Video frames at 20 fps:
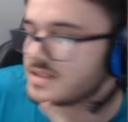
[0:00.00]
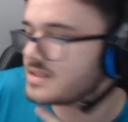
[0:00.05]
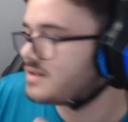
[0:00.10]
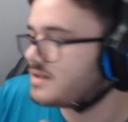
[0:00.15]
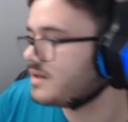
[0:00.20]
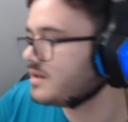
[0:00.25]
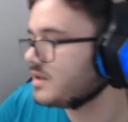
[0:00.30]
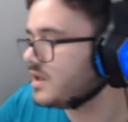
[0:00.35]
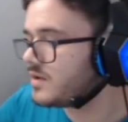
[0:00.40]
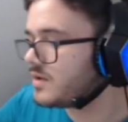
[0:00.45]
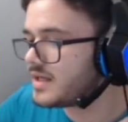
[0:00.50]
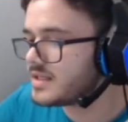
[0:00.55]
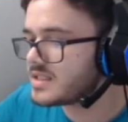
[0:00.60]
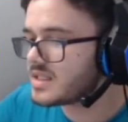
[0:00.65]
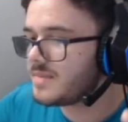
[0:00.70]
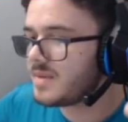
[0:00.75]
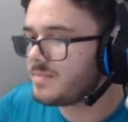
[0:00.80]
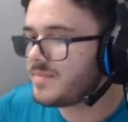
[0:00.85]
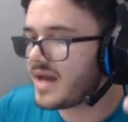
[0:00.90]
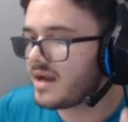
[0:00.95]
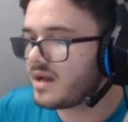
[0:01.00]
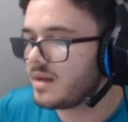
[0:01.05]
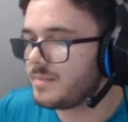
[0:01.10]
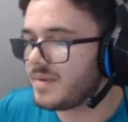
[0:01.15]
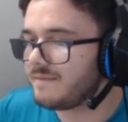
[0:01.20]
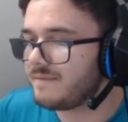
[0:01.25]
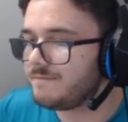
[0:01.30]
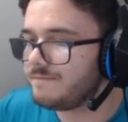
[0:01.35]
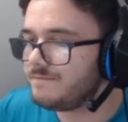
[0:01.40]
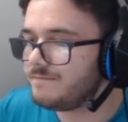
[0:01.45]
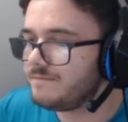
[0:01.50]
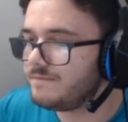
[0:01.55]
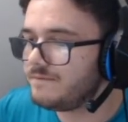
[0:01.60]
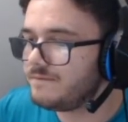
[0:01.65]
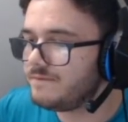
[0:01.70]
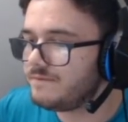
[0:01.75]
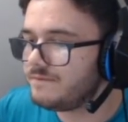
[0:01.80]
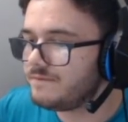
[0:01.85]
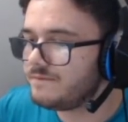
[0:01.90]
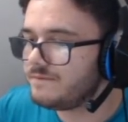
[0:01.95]
the Glow King is gonna be back up at...
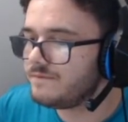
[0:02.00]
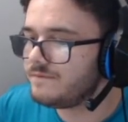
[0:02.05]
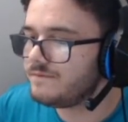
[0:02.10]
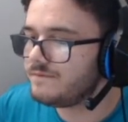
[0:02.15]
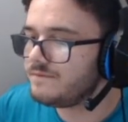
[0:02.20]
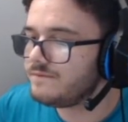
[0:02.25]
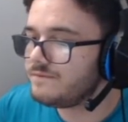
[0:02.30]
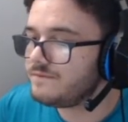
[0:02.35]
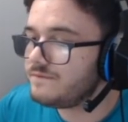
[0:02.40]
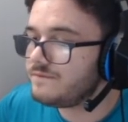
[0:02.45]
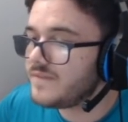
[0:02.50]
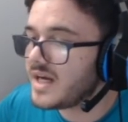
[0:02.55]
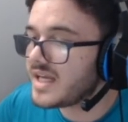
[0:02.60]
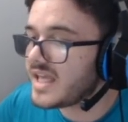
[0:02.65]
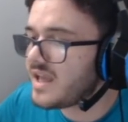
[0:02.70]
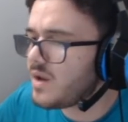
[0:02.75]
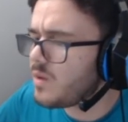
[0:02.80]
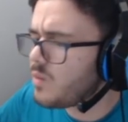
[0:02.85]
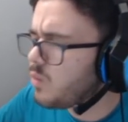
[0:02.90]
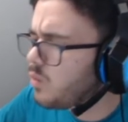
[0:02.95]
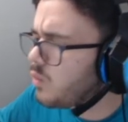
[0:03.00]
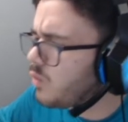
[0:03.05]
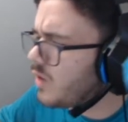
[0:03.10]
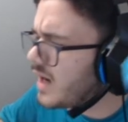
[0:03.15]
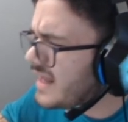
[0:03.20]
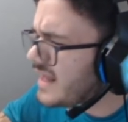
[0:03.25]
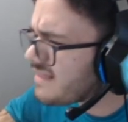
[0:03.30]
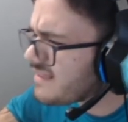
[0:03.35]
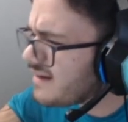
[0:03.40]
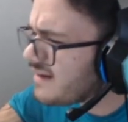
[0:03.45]
Fucking what?